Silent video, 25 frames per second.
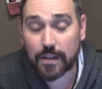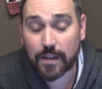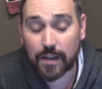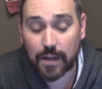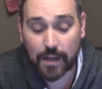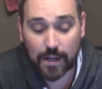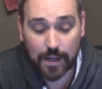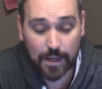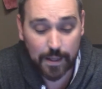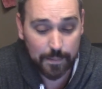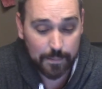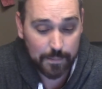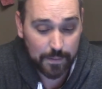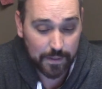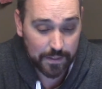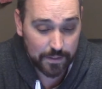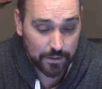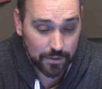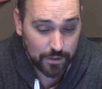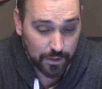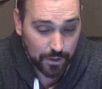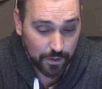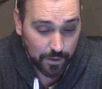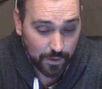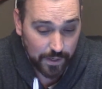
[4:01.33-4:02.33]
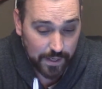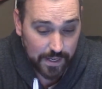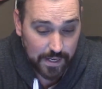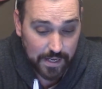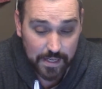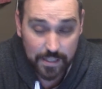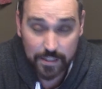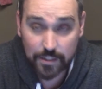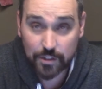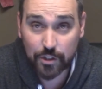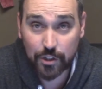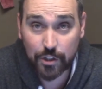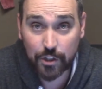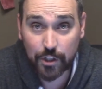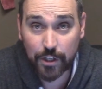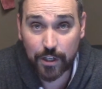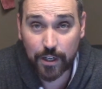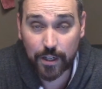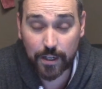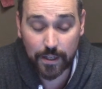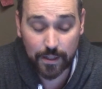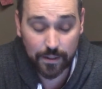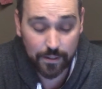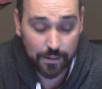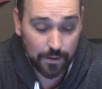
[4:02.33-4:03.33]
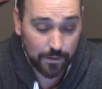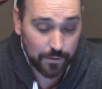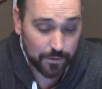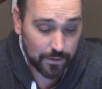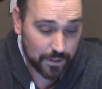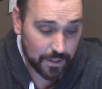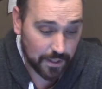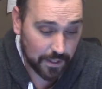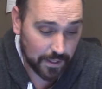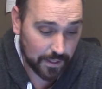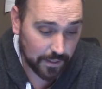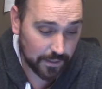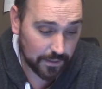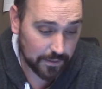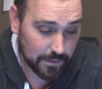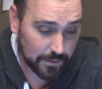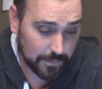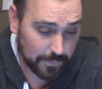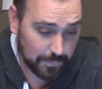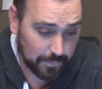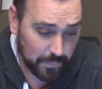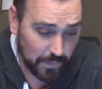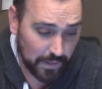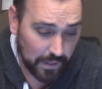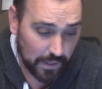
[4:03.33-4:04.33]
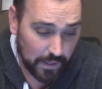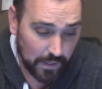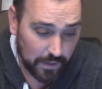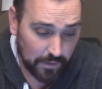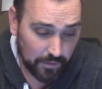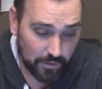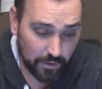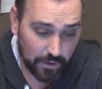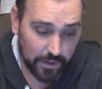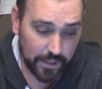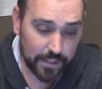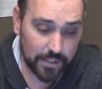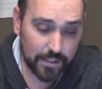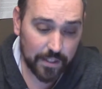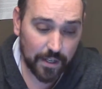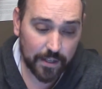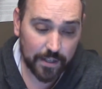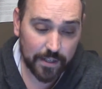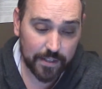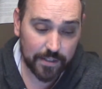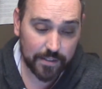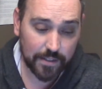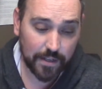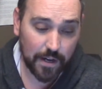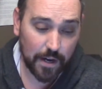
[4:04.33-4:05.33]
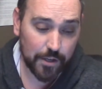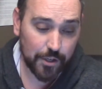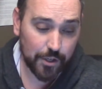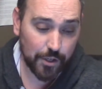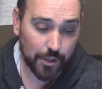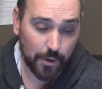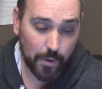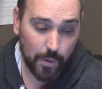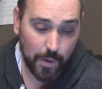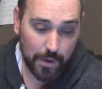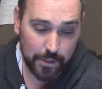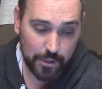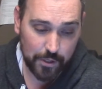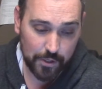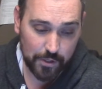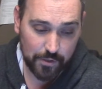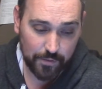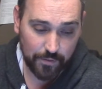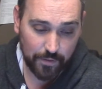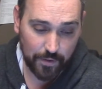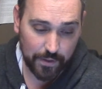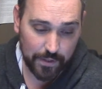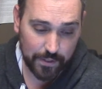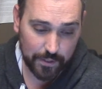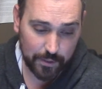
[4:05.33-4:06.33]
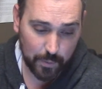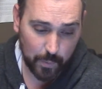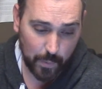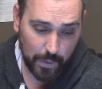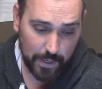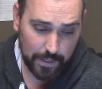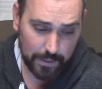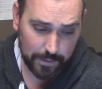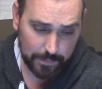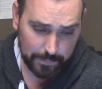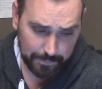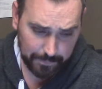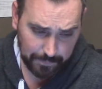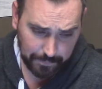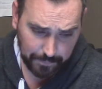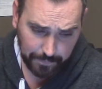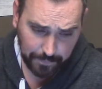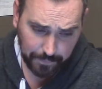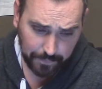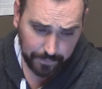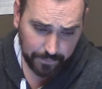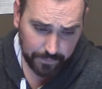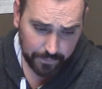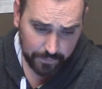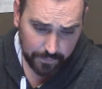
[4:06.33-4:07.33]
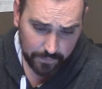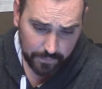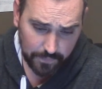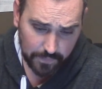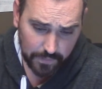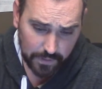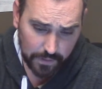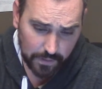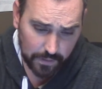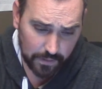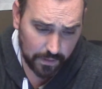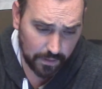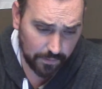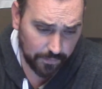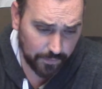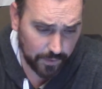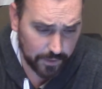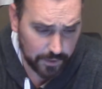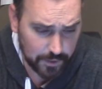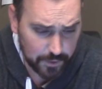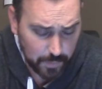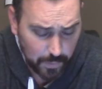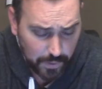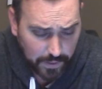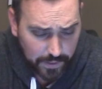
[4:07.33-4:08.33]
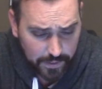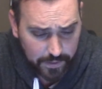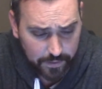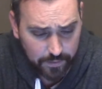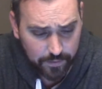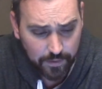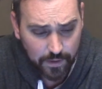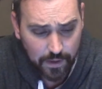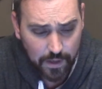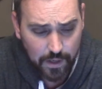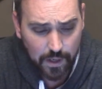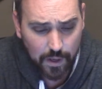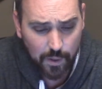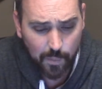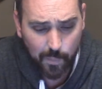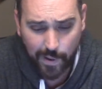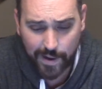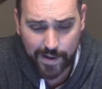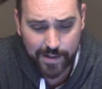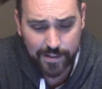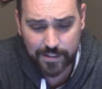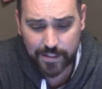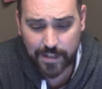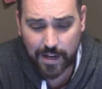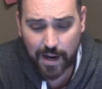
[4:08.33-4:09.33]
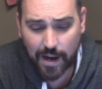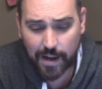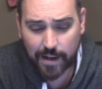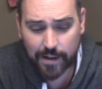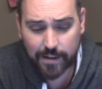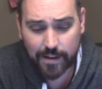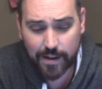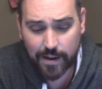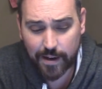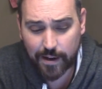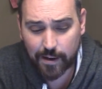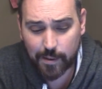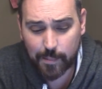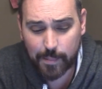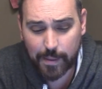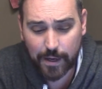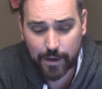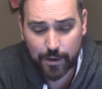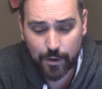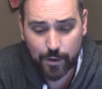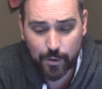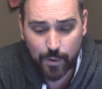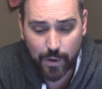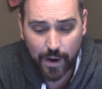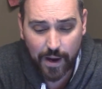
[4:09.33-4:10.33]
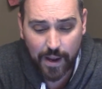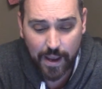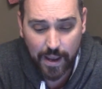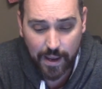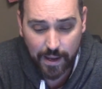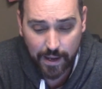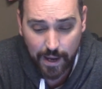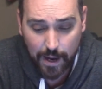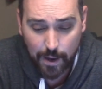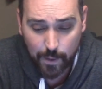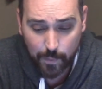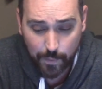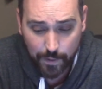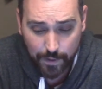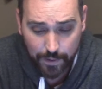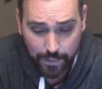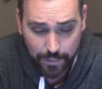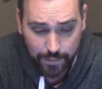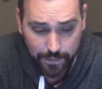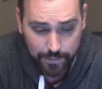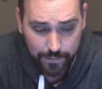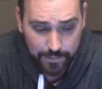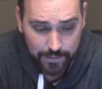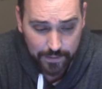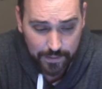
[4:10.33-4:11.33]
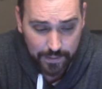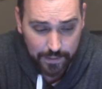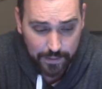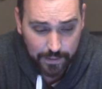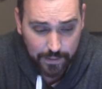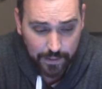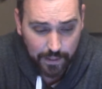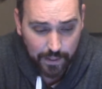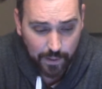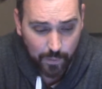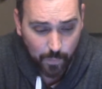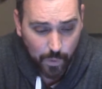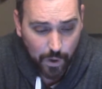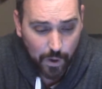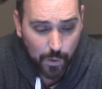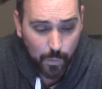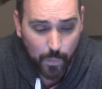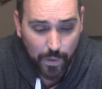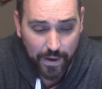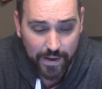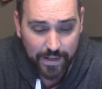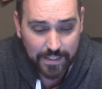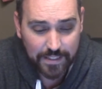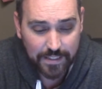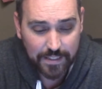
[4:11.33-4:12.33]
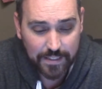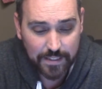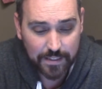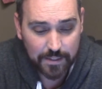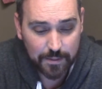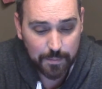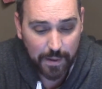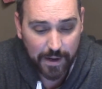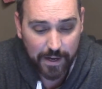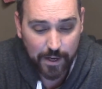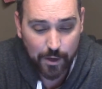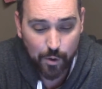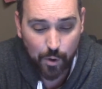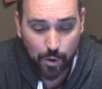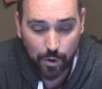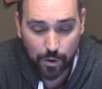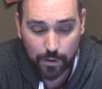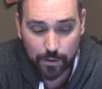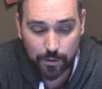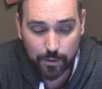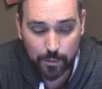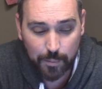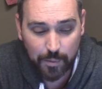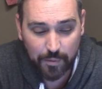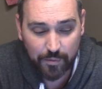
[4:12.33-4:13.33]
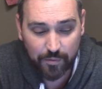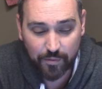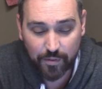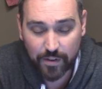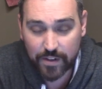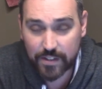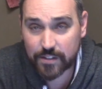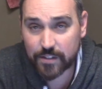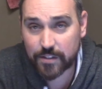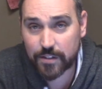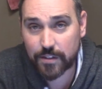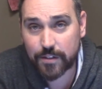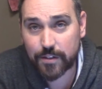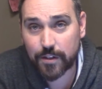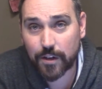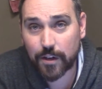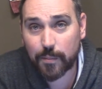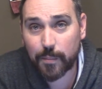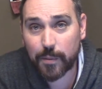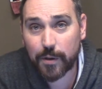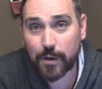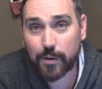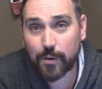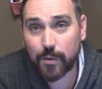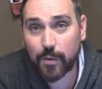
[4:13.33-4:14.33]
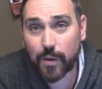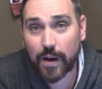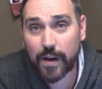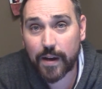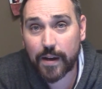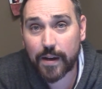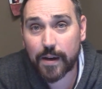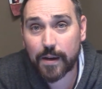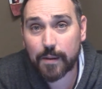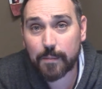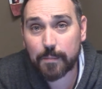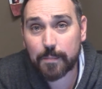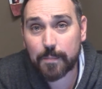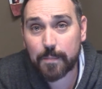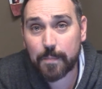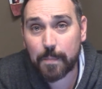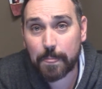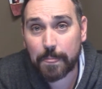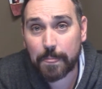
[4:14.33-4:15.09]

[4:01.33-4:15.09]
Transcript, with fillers: Um, and so he is good in those things. So here's our discussion questions for this week. The first one is Why does God care about who I hang out with? In what ways does my core group of friends determine who I am?